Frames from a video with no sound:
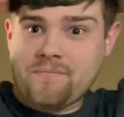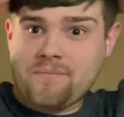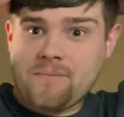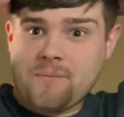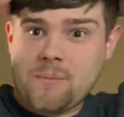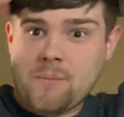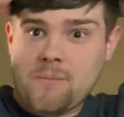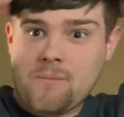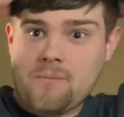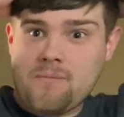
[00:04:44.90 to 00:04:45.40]

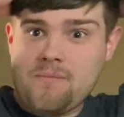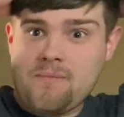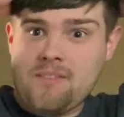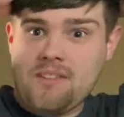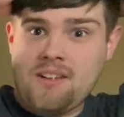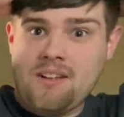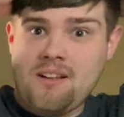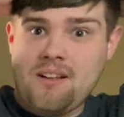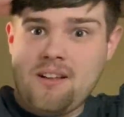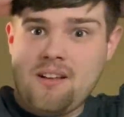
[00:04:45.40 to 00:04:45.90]

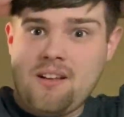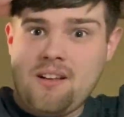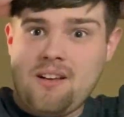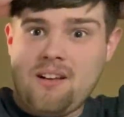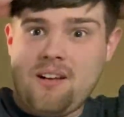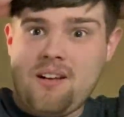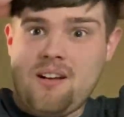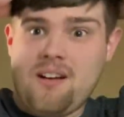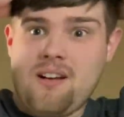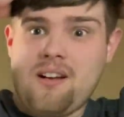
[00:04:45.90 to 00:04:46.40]

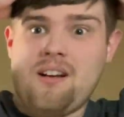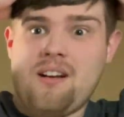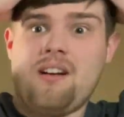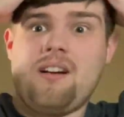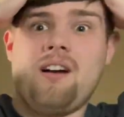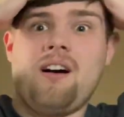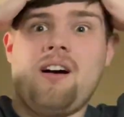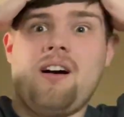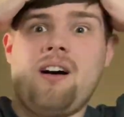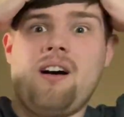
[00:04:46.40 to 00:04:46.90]

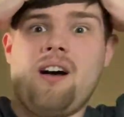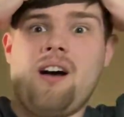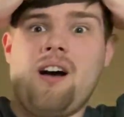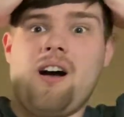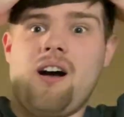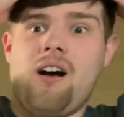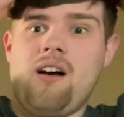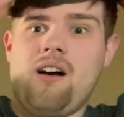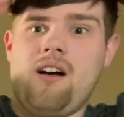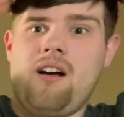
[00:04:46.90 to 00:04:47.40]

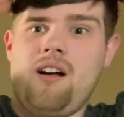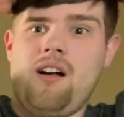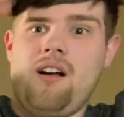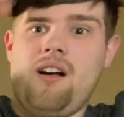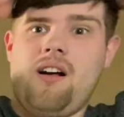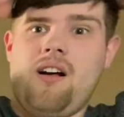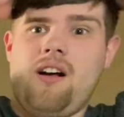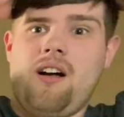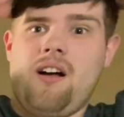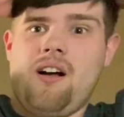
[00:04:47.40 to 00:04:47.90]

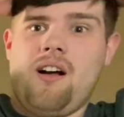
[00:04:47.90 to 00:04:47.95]
[no speech]